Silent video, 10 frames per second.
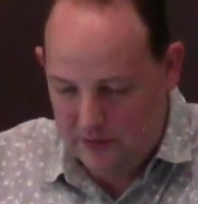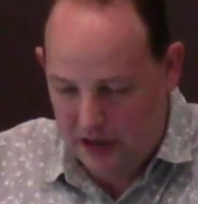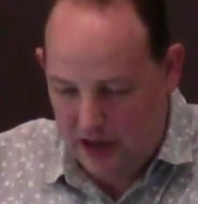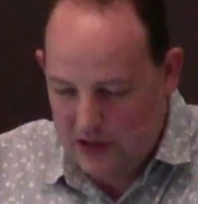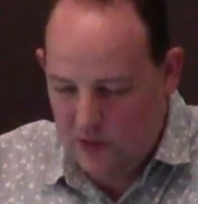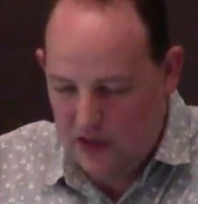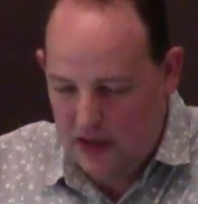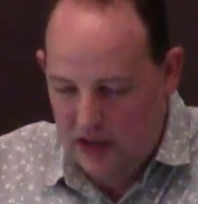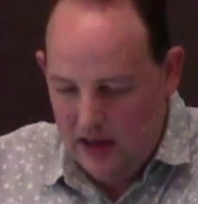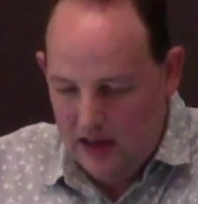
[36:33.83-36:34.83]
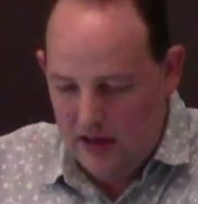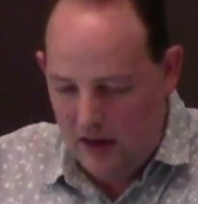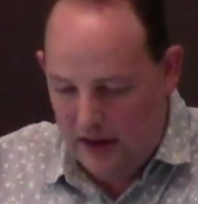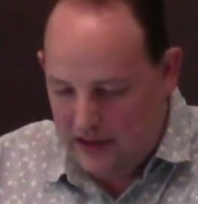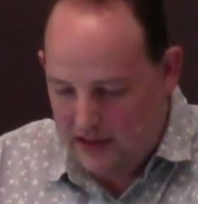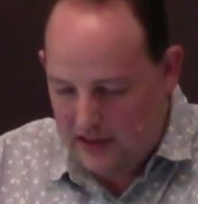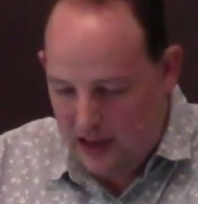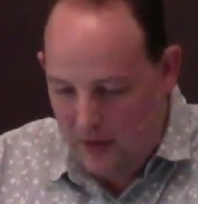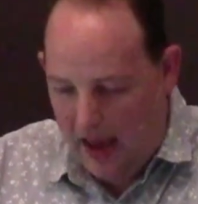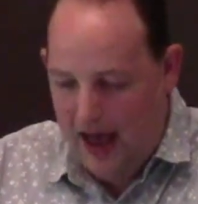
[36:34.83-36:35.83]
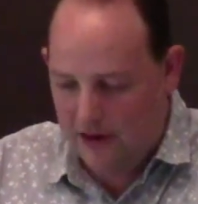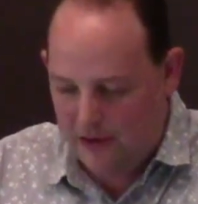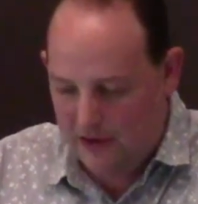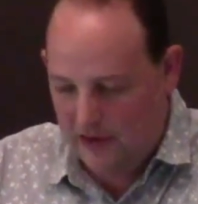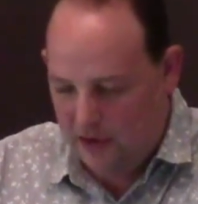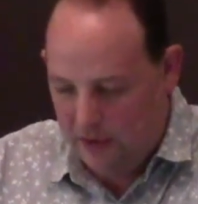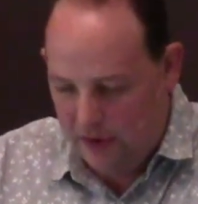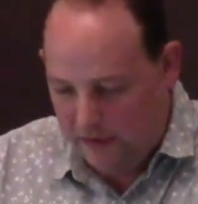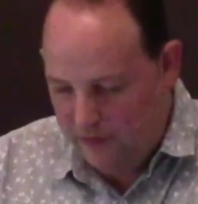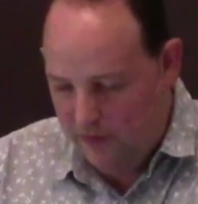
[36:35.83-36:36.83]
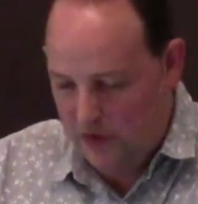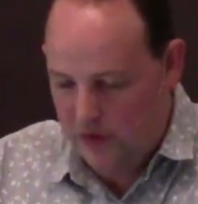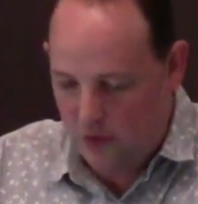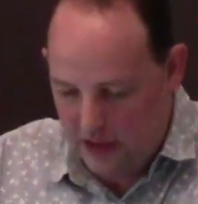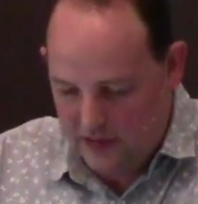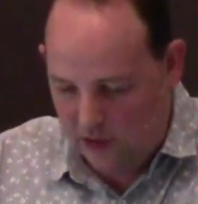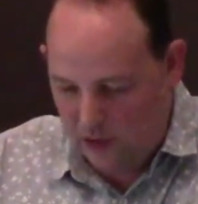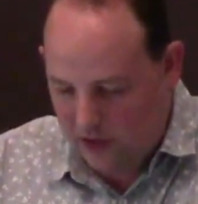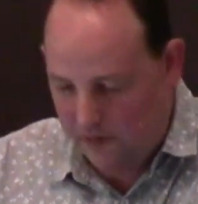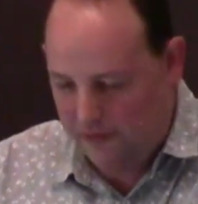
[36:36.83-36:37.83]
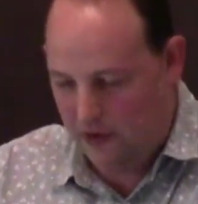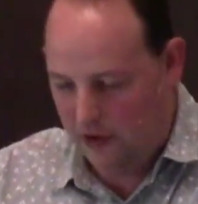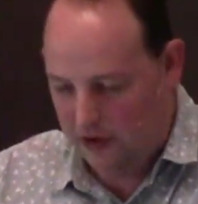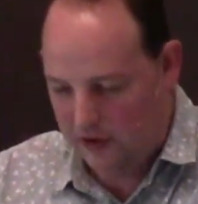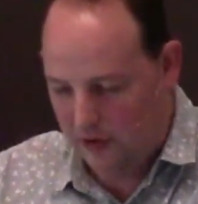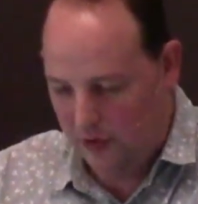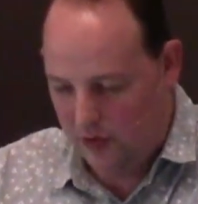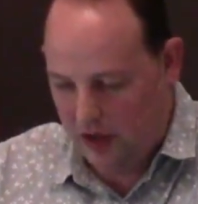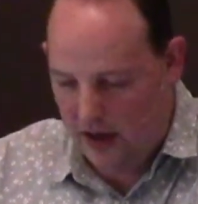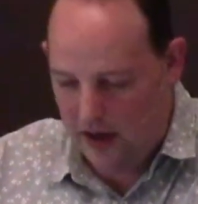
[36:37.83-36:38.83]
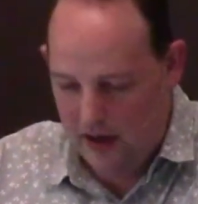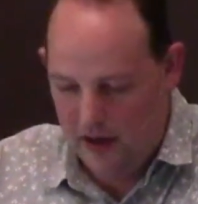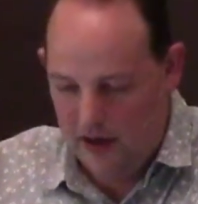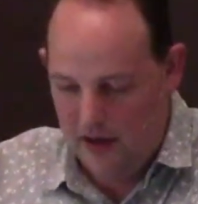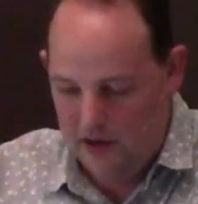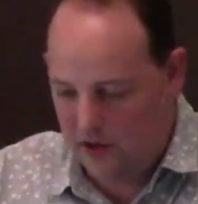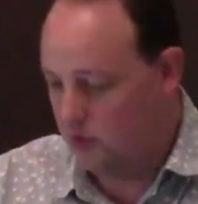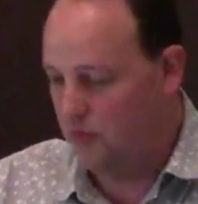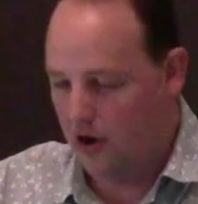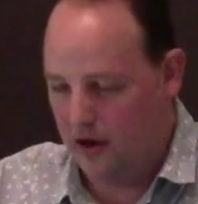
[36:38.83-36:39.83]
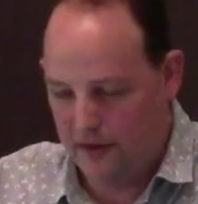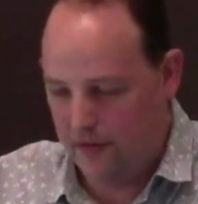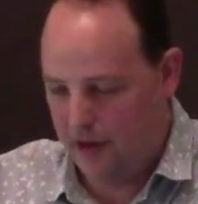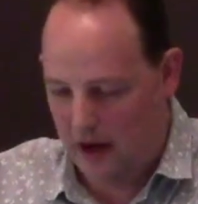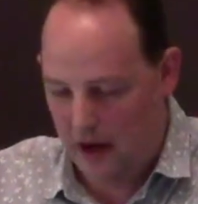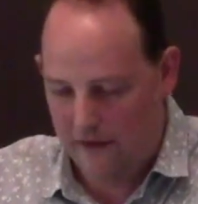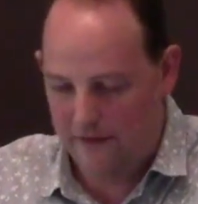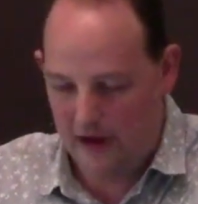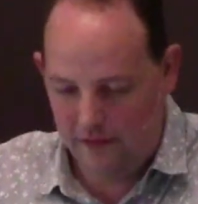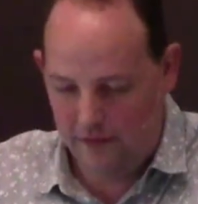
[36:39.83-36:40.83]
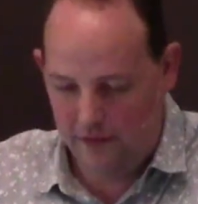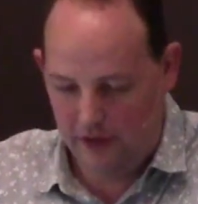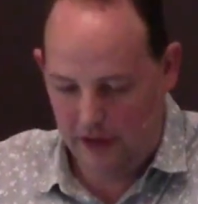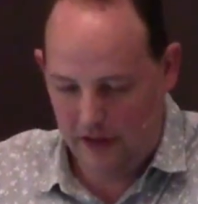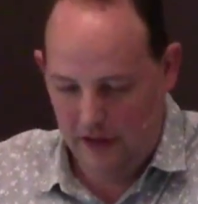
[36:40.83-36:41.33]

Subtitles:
But as we, I guess, step out a little bit from the trees and look at the forest, Lord, we are just reminded about how faithful and